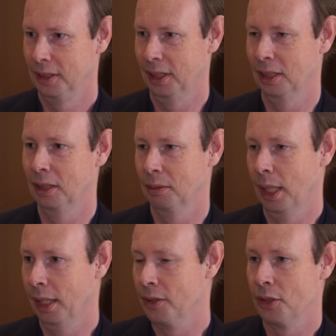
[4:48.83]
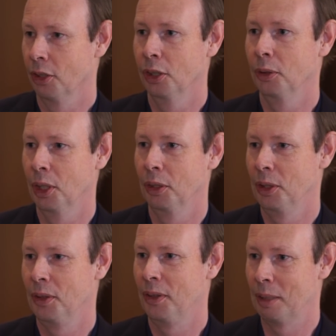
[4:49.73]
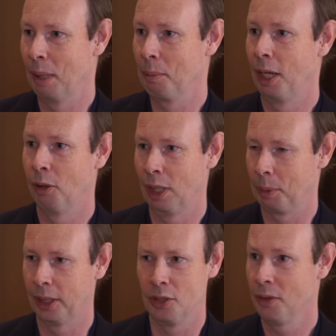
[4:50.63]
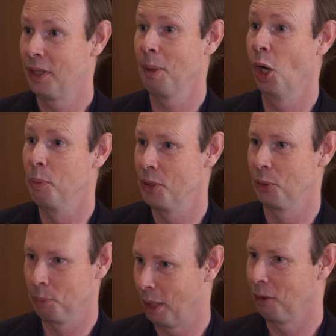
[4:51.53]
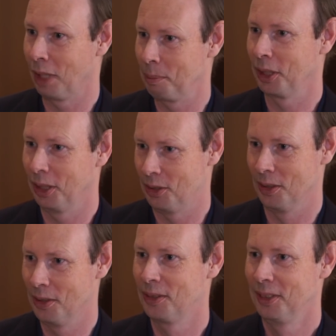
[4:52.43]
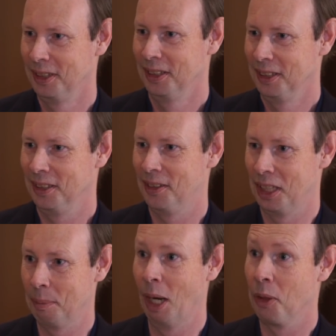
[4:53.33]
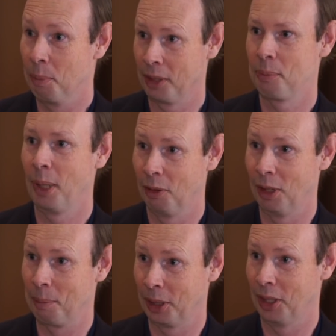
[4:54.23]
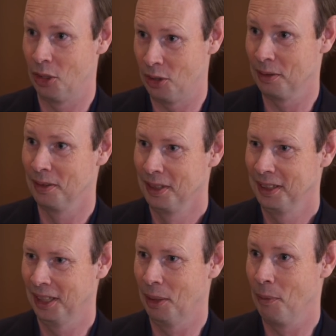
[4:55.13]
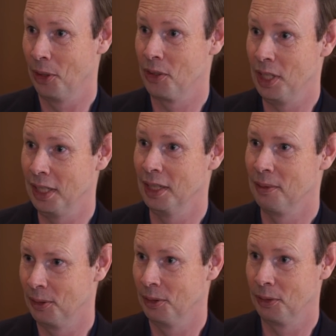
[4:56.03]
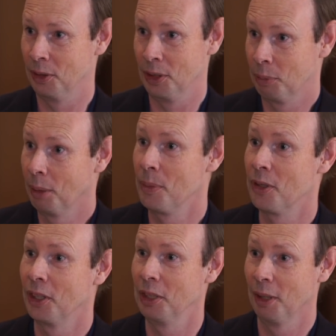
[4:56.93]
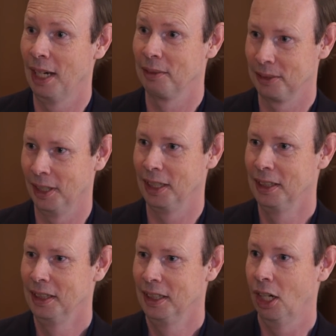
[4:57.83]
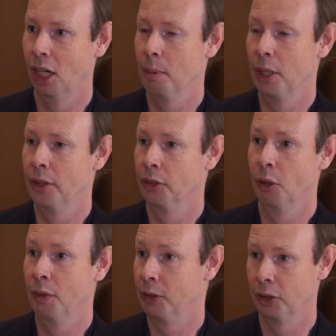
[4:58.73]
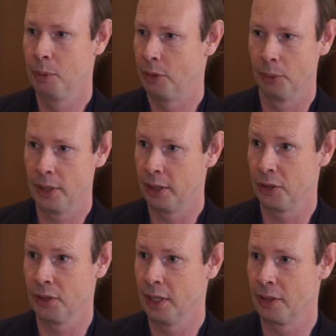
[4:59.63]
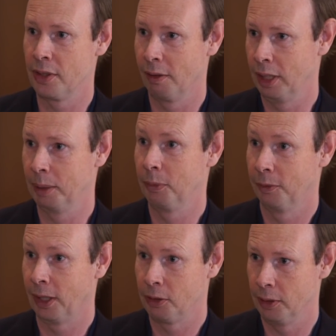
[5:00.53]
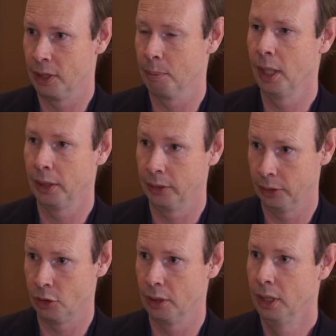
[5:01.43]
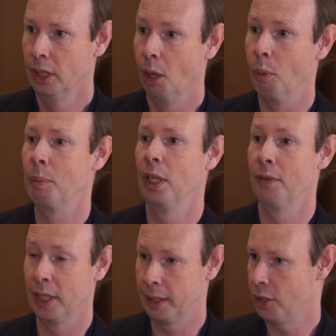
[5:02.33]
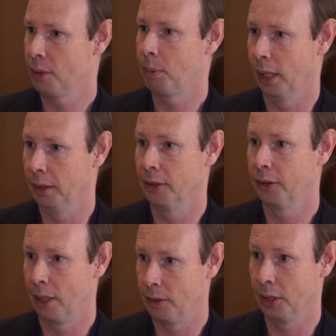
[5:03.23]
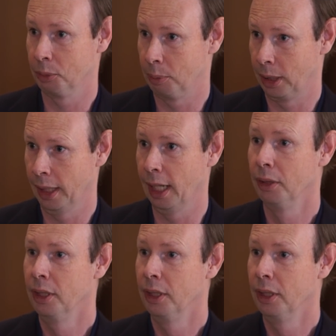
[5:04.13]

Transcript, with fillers: Um, and so, you know, you, you, think about payroll applications, think about open source payroll applications. Mm -hmm. You think about the best payroll application um, that's needed for, for the problems that you have, right? Um, and so if it's open source, that doesn't necessarily factor into the buying decision. And we believe in the data plane, the same things will play out.